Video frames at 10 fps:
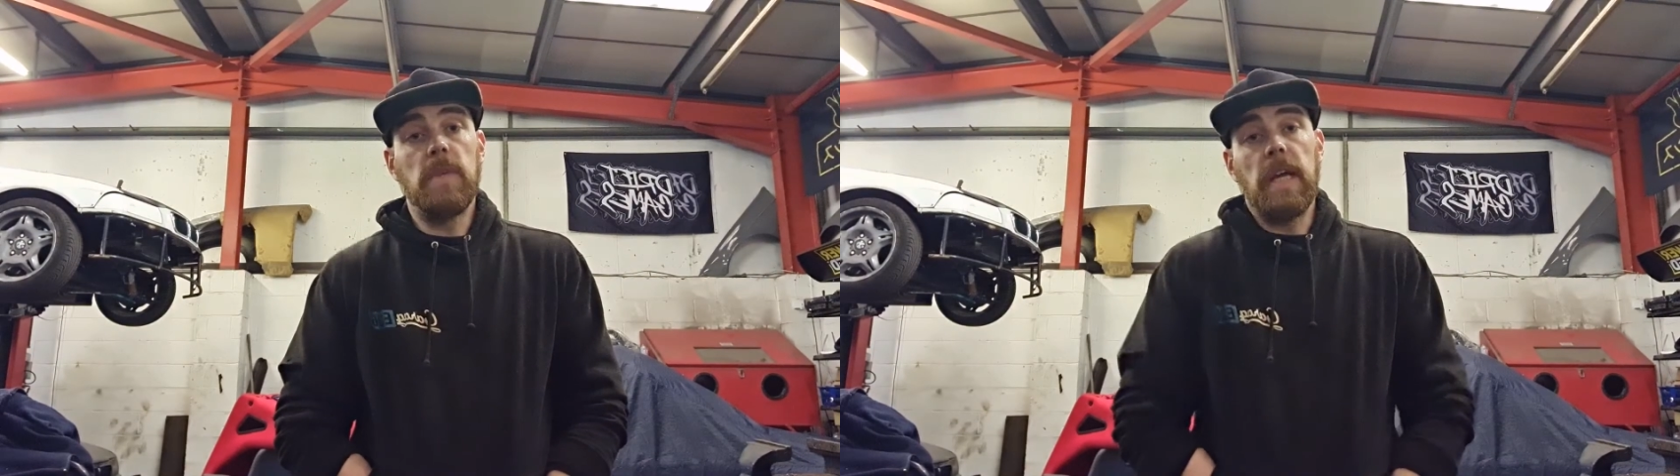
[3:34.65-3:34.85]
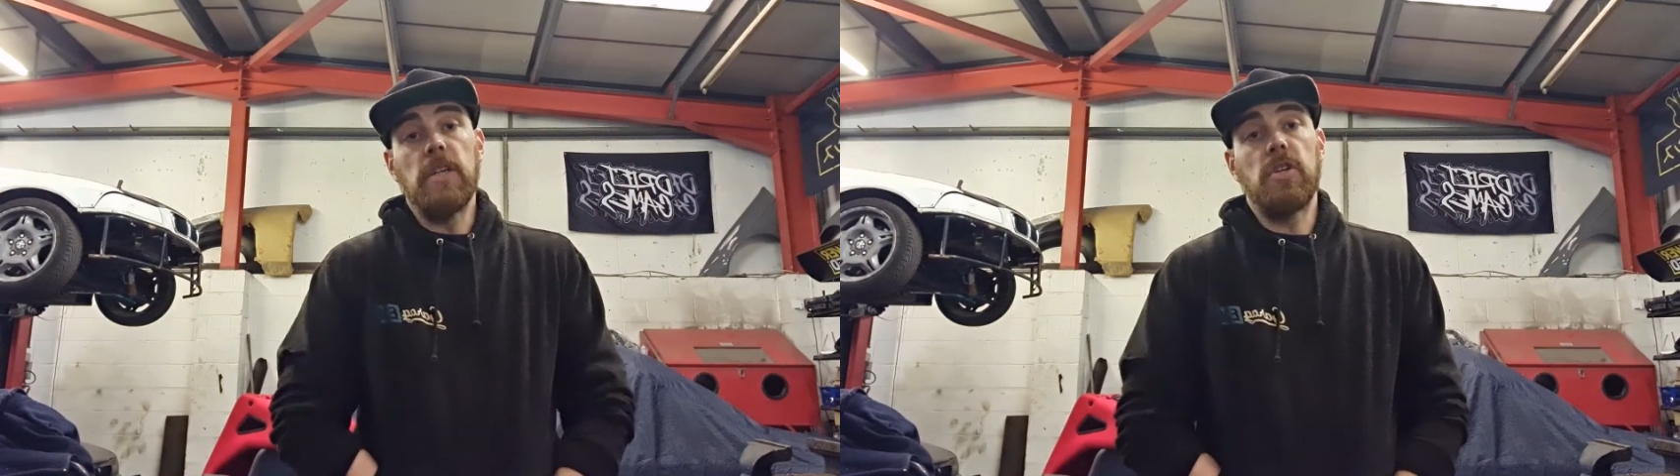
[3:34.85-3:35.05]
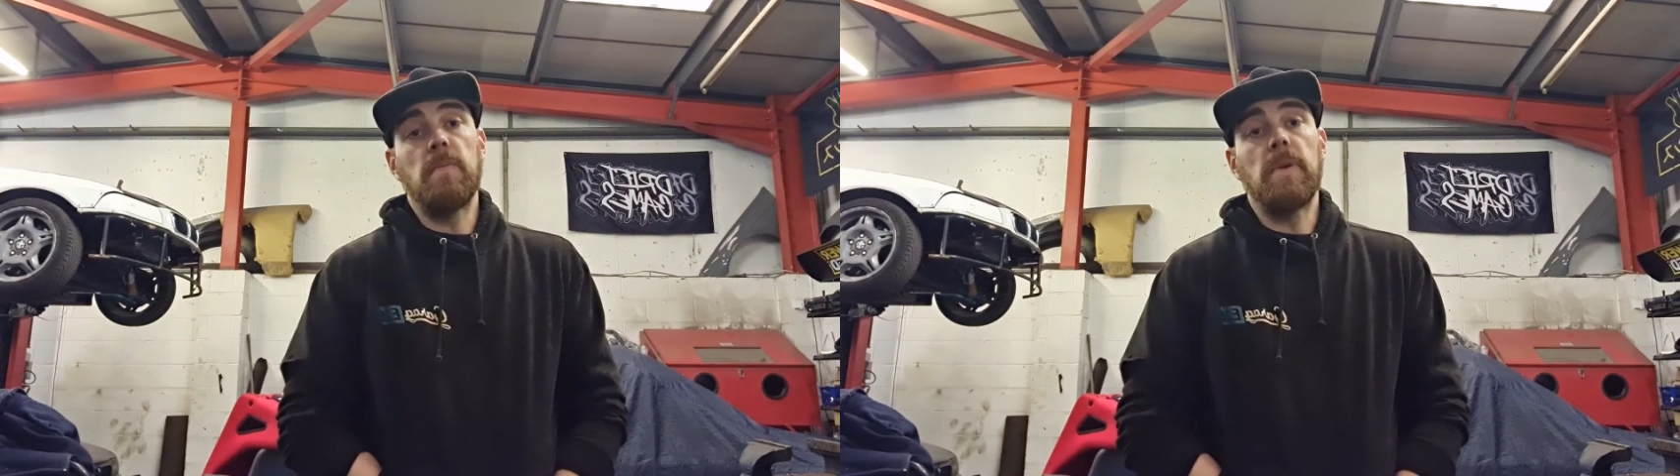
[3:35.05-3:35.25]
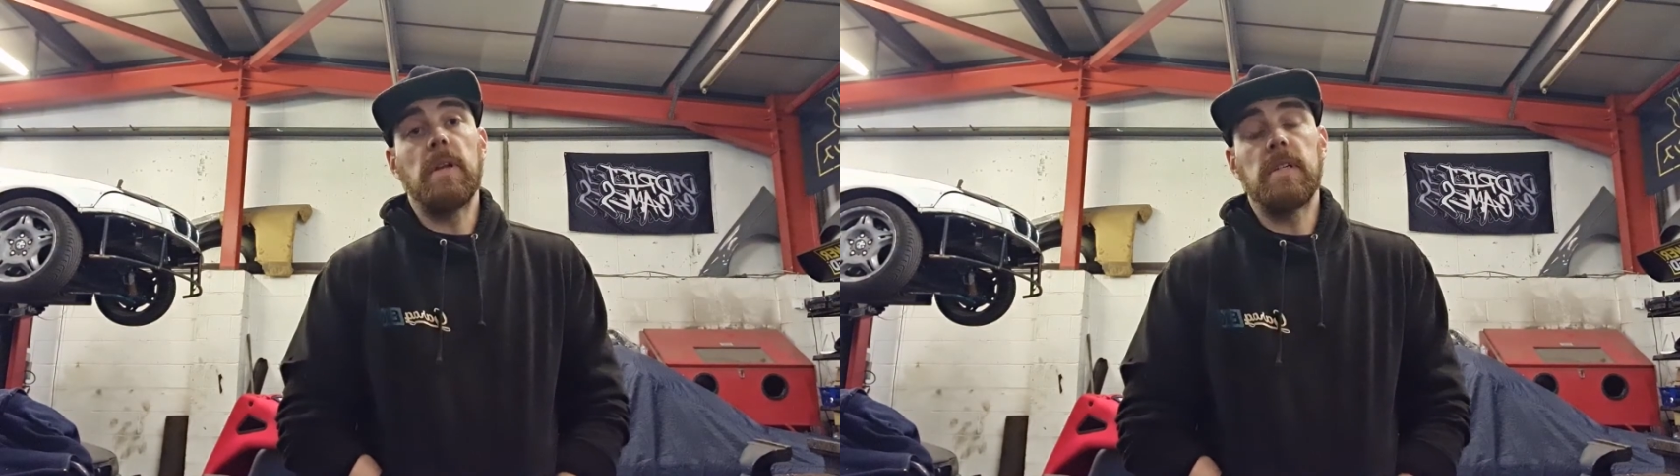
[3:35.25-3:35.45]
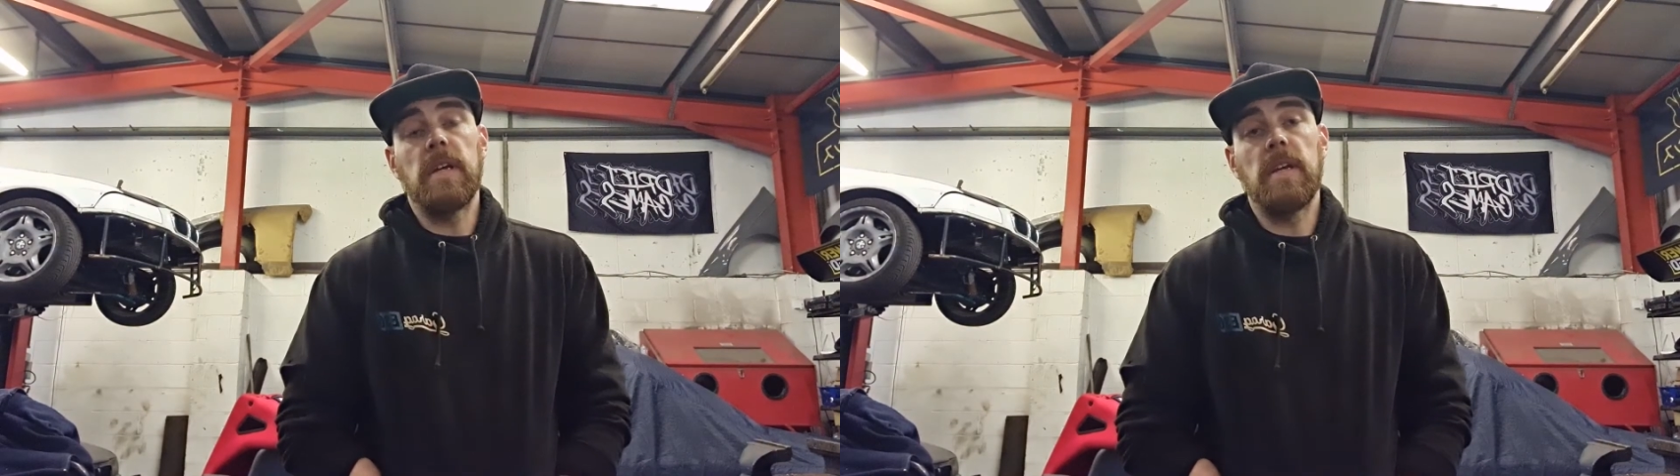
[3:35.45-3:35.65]
the engine
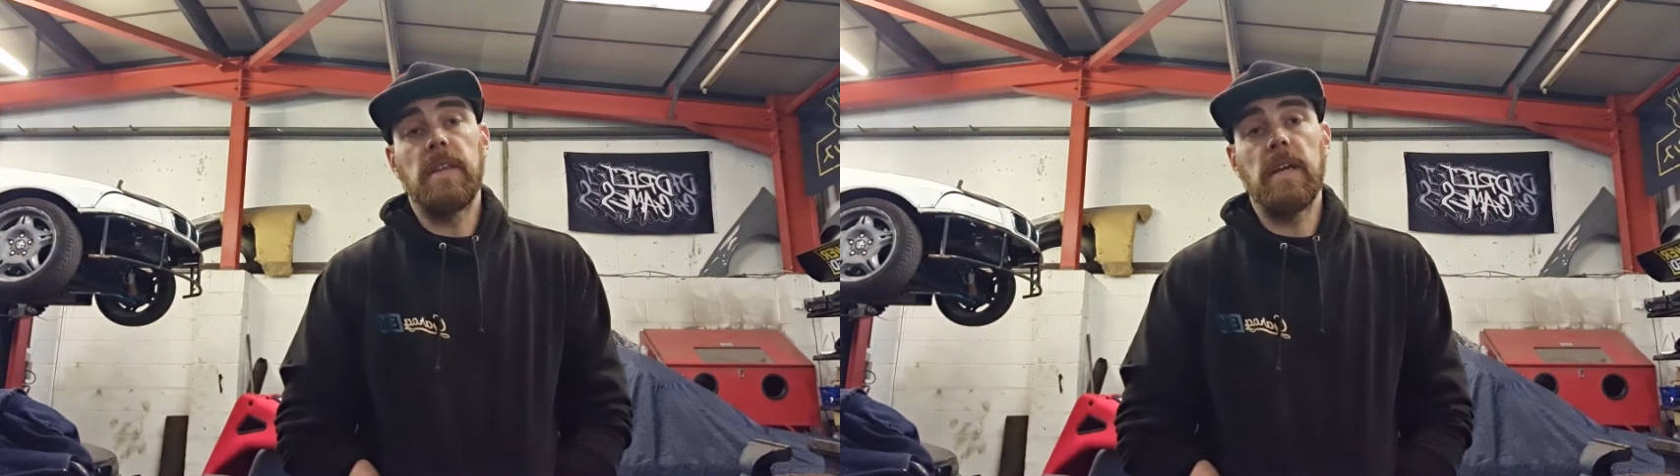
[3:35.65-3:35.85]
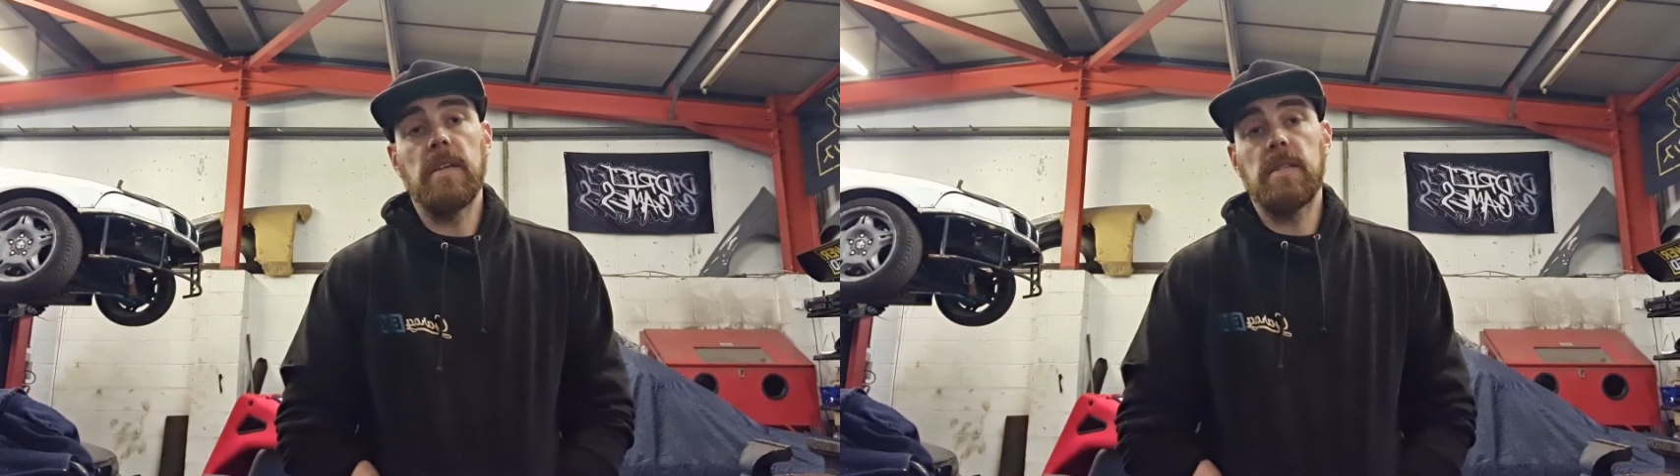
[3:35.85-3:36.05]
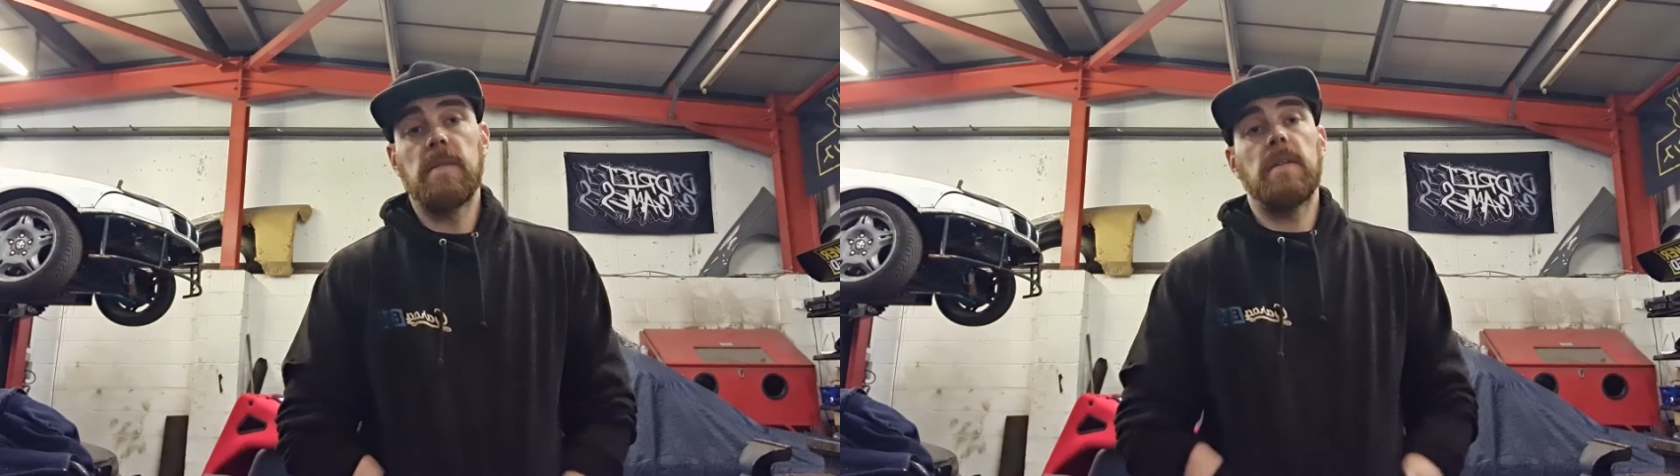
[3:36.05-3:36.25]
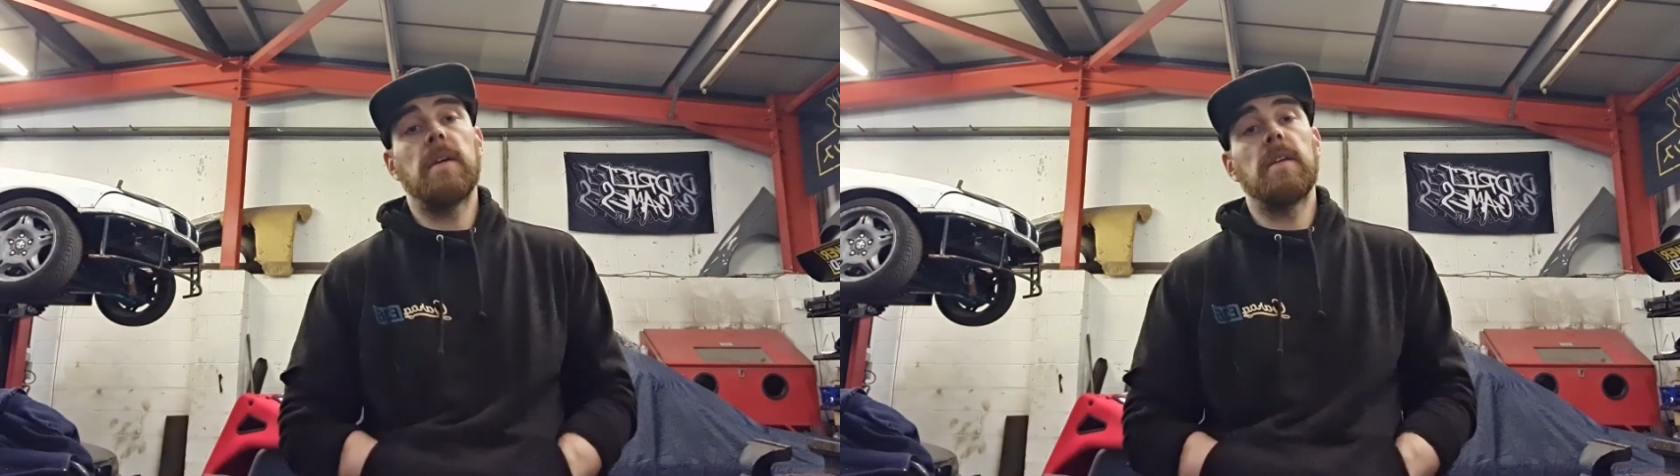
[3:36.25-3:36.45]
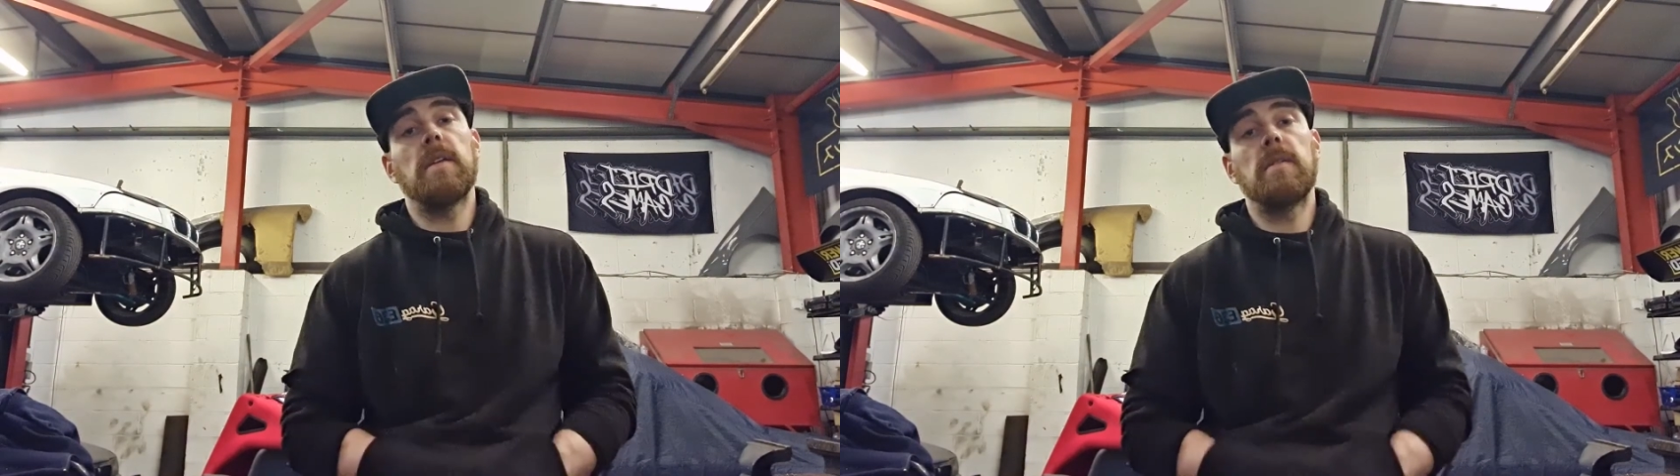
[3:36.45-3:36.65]
build side of things
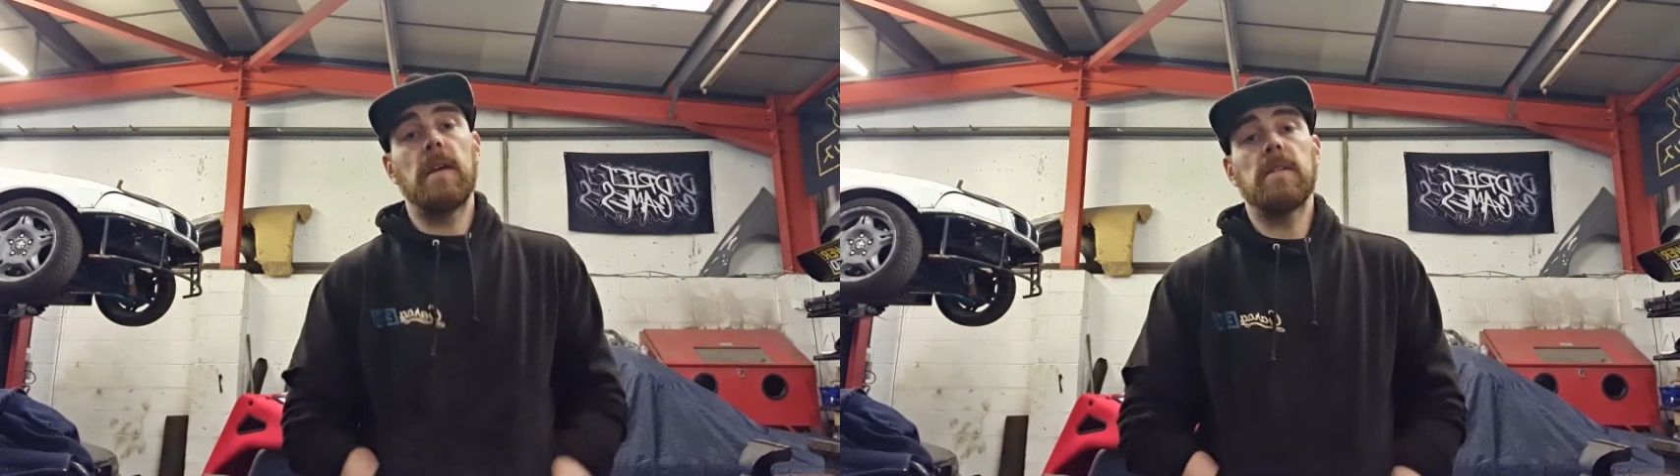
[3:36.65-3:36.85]
and